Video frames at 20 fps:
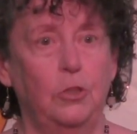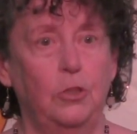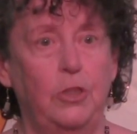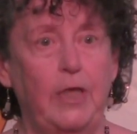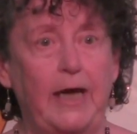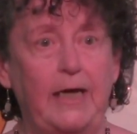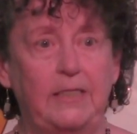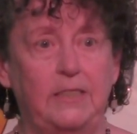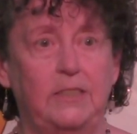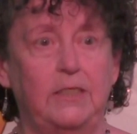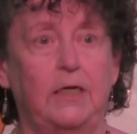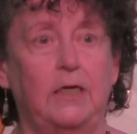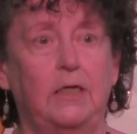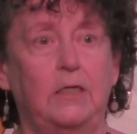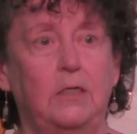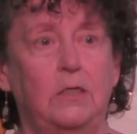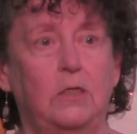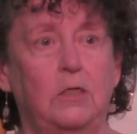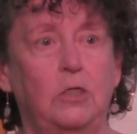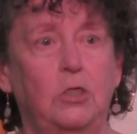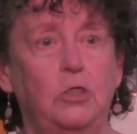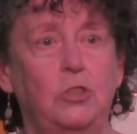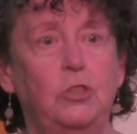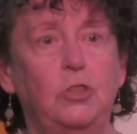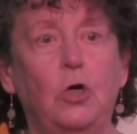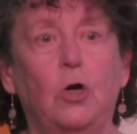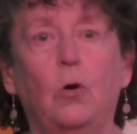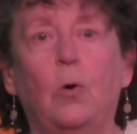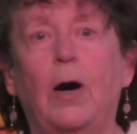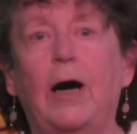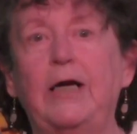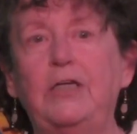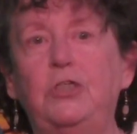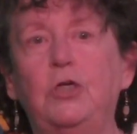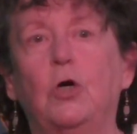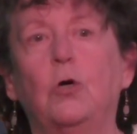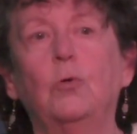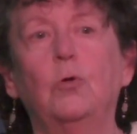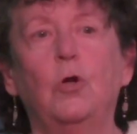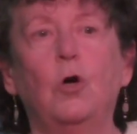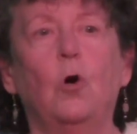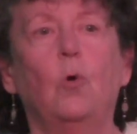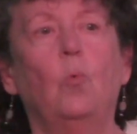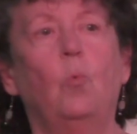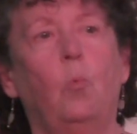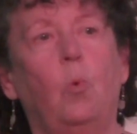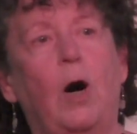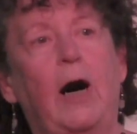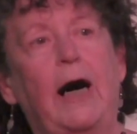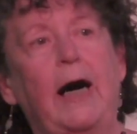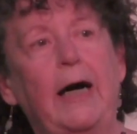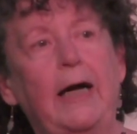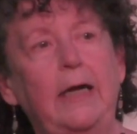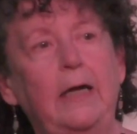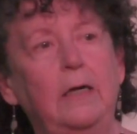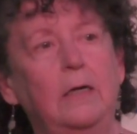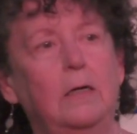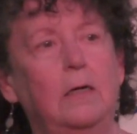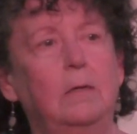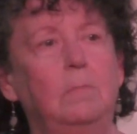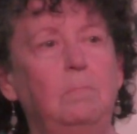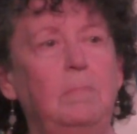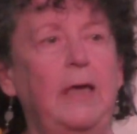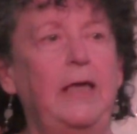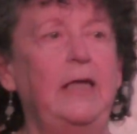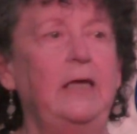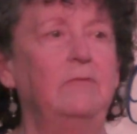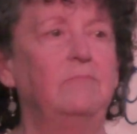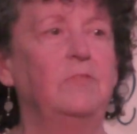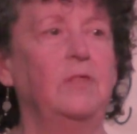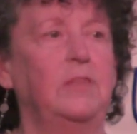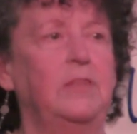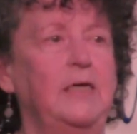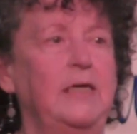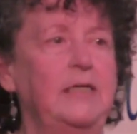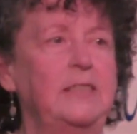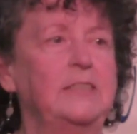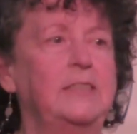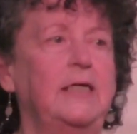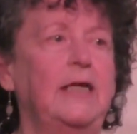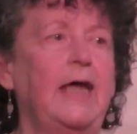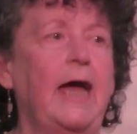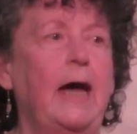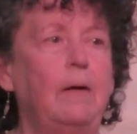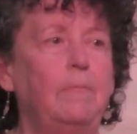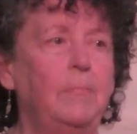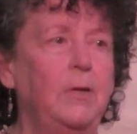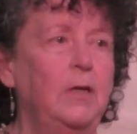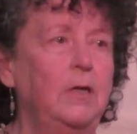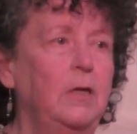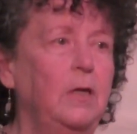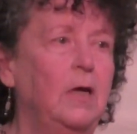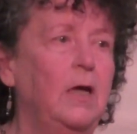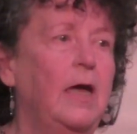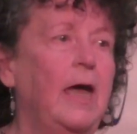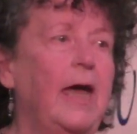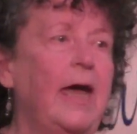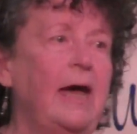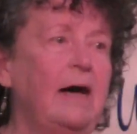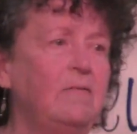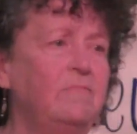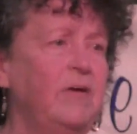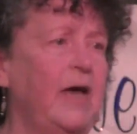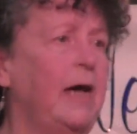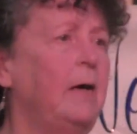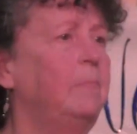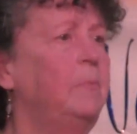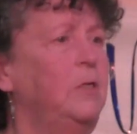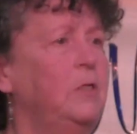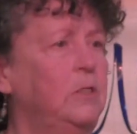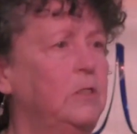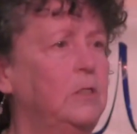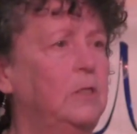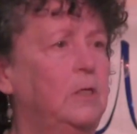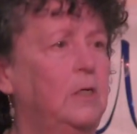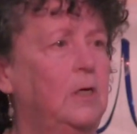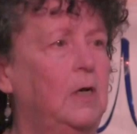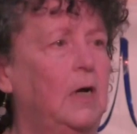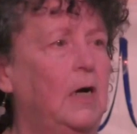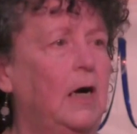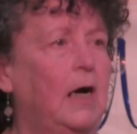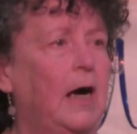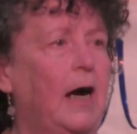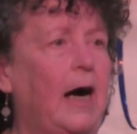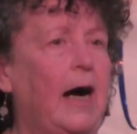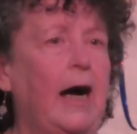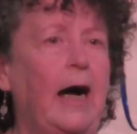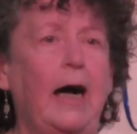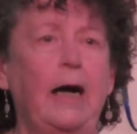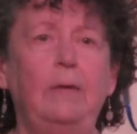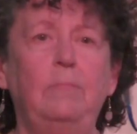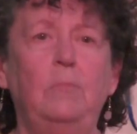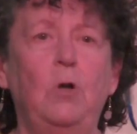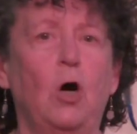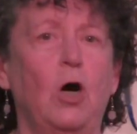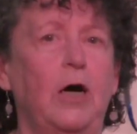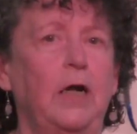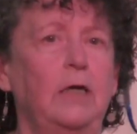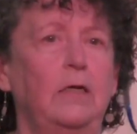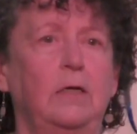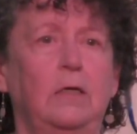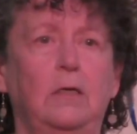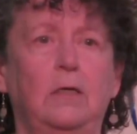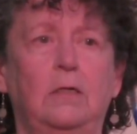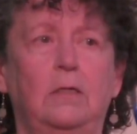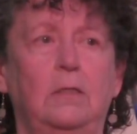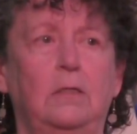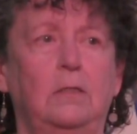That's it. So I don't know why many of the things that happen have happened. I'm not